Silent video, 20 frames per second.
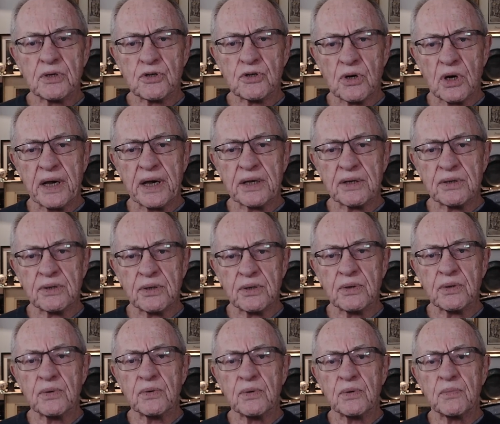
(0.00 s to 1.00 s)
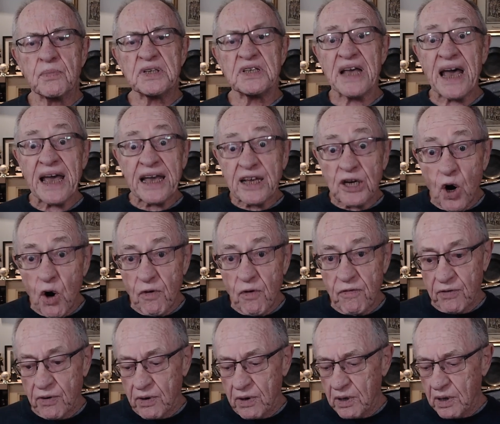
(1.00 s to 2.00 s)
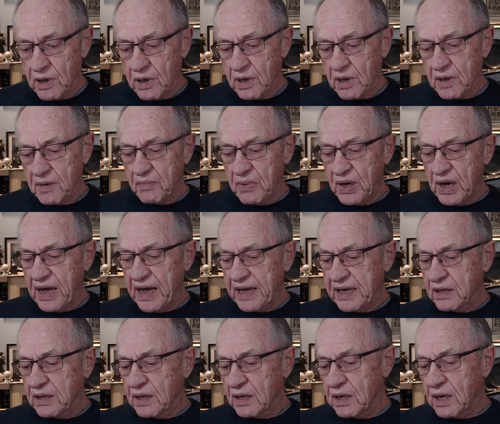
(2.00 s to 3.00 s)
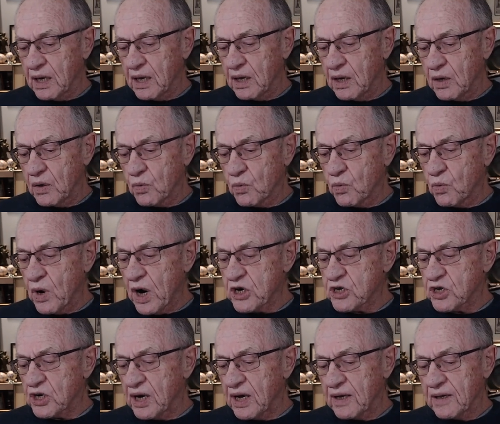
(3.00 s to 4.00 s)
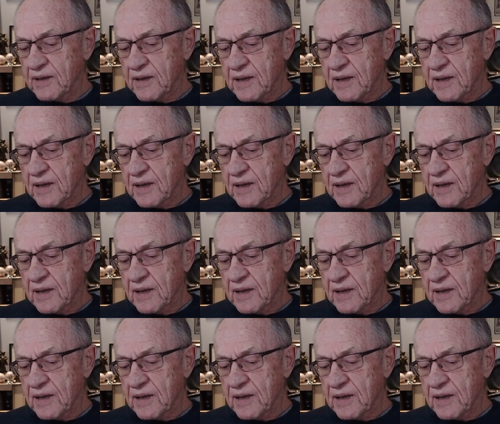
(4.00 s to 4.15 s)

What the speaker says: trying to be taken over by Russia.